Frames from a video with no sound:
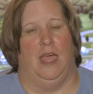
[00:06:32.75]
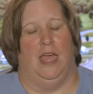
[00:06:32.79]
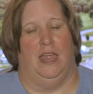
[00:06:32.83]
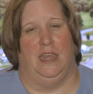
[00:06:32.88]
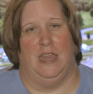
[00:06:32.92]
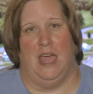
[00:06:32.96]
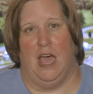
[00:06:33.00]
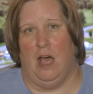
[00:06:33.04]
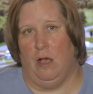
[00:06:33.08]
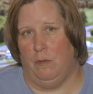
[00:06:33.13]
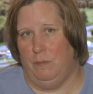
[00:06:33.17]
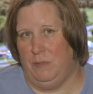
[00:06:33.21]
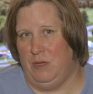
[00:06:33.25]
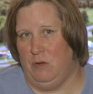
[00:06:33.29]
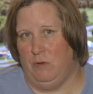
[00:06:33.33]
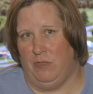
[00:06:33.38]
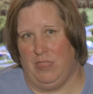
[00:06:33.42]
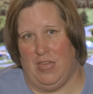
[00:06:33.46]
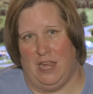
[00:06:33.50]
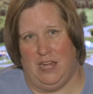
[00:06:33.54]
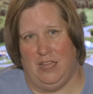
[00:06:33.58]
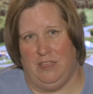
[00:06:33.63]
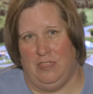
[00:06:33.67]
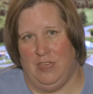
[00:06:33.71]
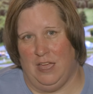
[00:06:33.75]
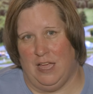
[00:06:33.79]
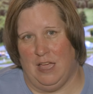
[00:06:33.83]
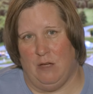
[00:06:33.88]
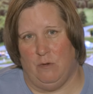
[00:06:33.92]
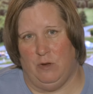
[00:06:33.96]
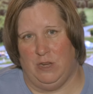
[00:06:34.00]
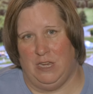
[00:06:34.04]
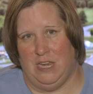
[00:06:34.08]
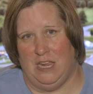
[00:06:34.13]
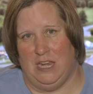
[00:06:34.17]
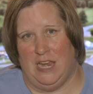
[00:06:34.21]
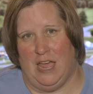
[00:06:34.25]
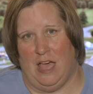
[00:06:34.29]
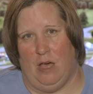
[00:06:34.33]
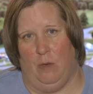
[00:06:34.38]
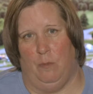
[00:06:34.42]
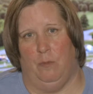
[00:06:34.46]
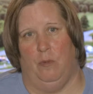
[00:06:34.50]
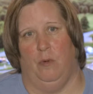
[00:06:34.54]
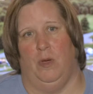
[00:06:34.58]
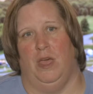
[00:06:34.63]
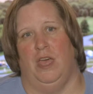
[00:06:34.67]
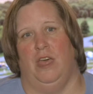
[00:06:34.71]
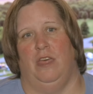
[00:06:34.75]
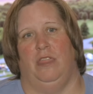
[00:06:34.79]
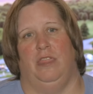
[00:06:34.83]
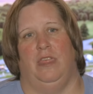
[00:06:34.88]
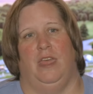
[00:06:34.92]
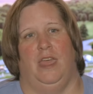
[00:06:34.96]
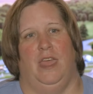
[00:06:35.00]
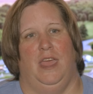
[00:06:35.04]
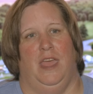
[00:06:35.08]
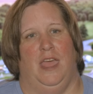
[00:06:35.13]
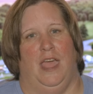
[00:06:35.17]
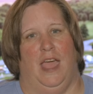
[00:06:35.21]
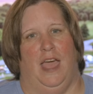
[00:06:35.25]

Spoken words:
and to help me with anything I would need help with,